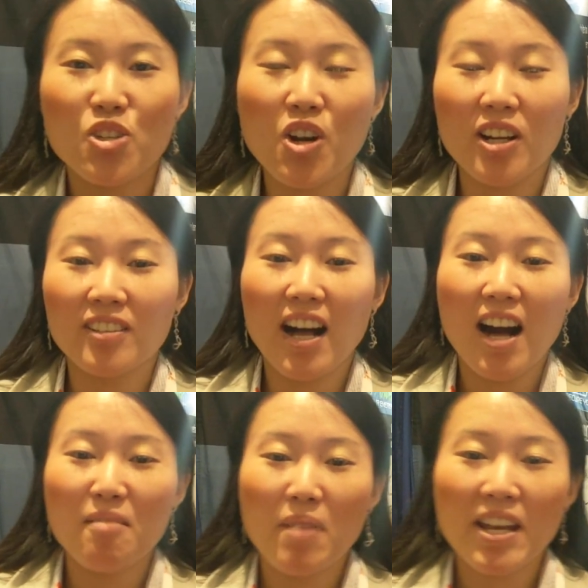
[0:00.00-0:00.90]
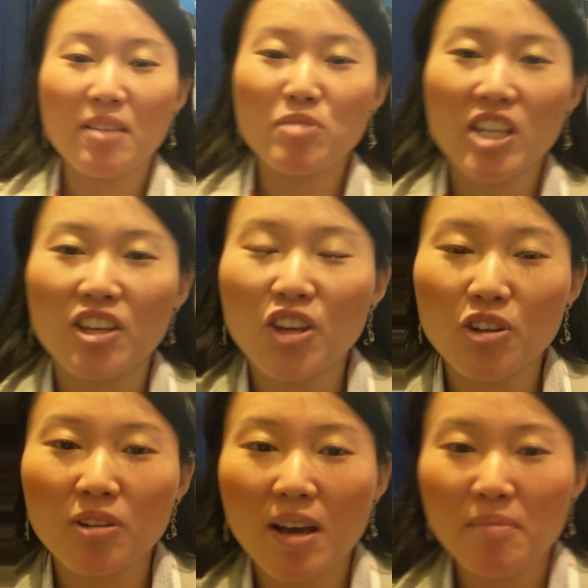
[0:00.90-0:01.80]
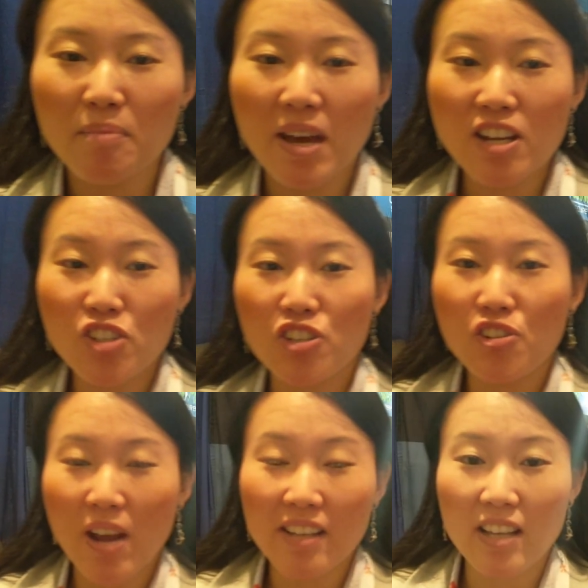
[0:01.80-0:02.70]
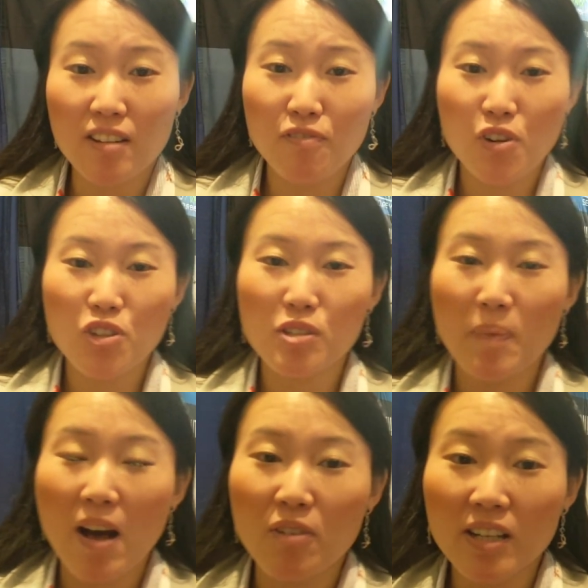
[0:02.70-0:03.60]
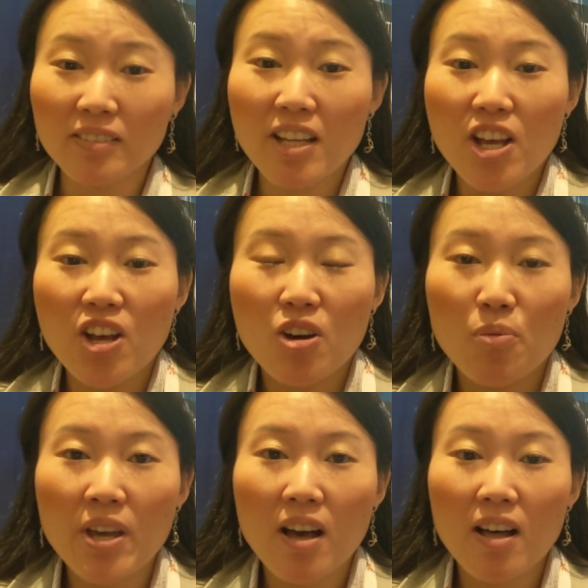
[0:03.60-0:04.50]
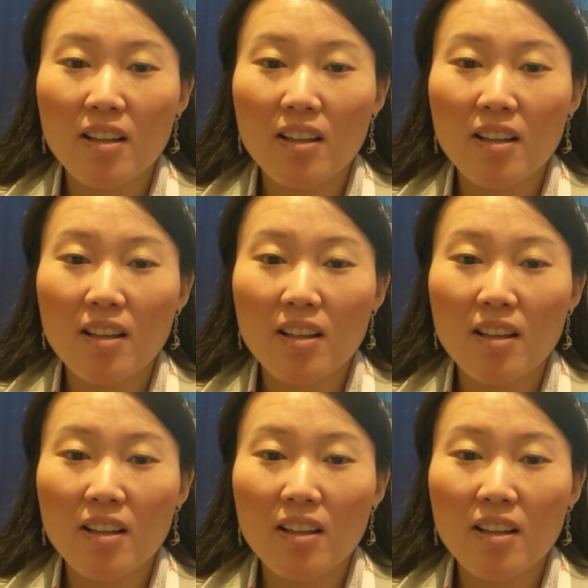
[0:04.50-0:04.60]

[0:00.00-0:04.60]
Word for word: Sure. Uh, my name is Jing Yu. I'm the Managing Director at Fortress Power. We are